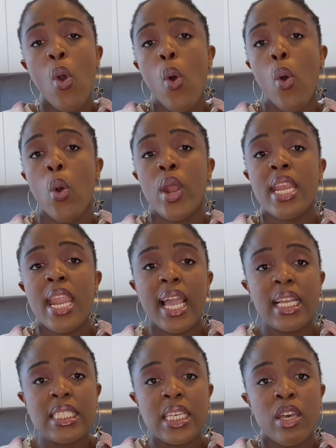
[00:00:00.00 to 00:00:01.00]
or
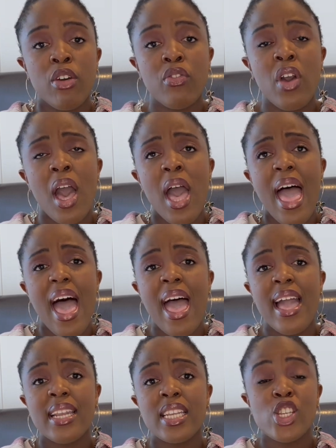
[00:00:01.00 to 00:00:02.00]
negative.
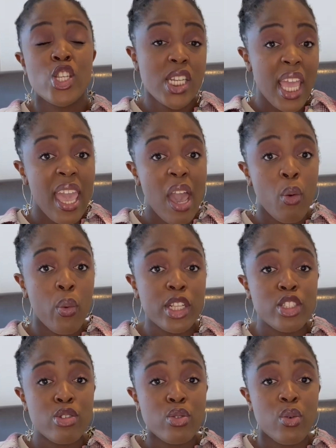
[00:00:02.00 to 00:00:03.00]
And today I want
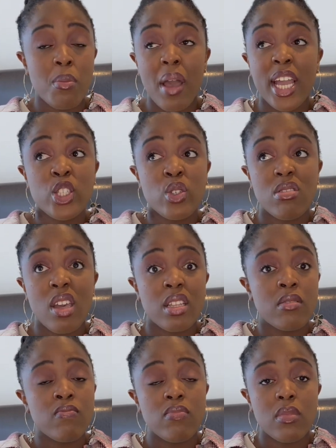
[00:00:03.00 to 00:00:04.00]
to remind you
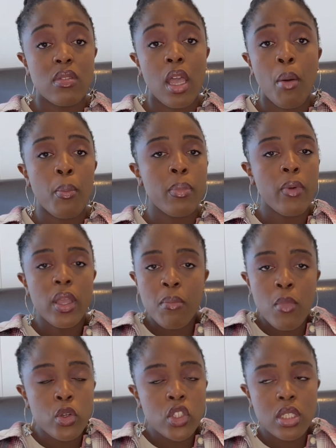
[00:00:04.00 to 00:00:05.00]
that
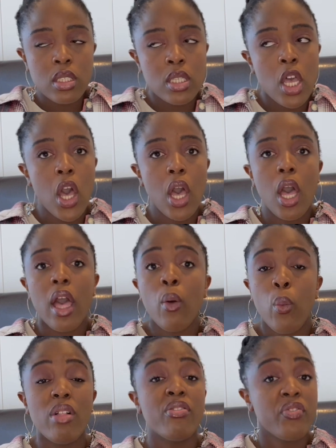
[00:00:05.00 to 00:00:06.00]
emotions,
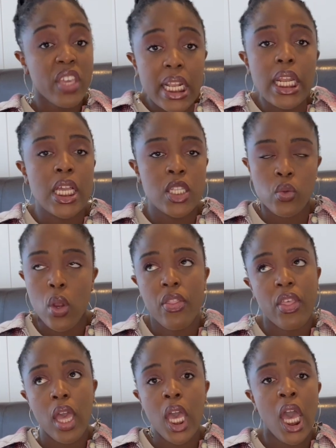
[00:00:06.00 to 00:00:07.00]
well, feelings
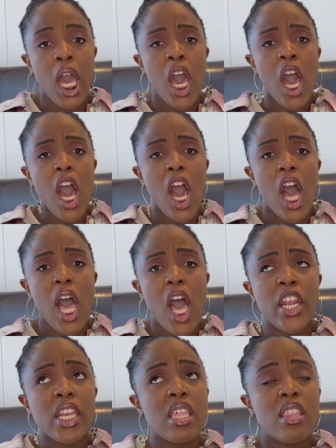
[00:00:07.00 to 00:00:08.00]
rather,
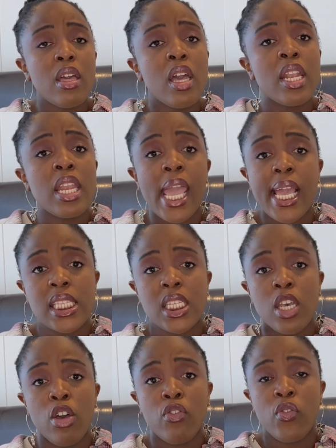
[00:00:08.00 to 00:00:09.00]
are neither
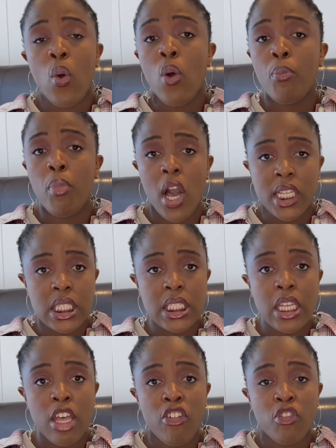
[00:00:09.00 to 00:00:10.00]
negative or
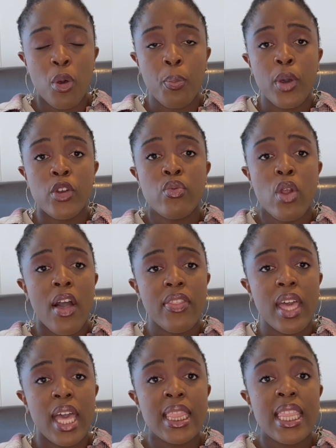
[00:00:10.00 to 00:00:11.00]
positive, but
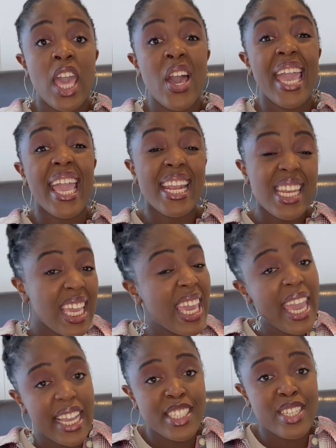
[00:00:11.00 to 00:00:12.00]
rather they are
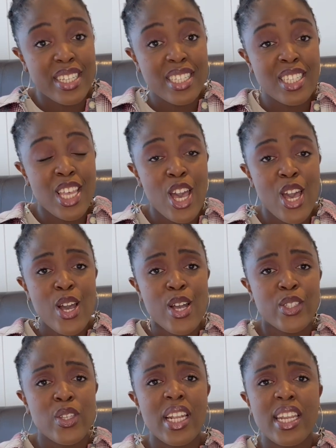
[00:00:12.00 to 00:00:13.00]
indicators
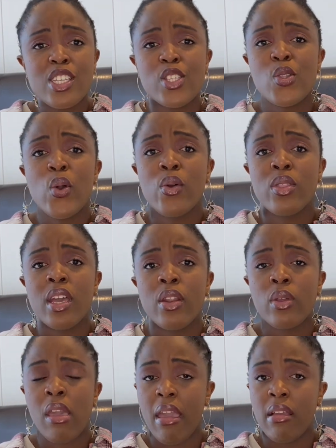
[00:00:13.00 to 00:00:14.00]
to let us know that,
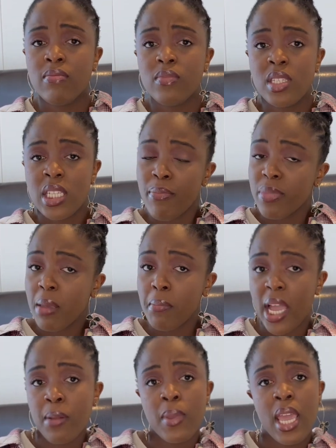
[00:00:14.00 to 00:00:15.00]
okay, something might be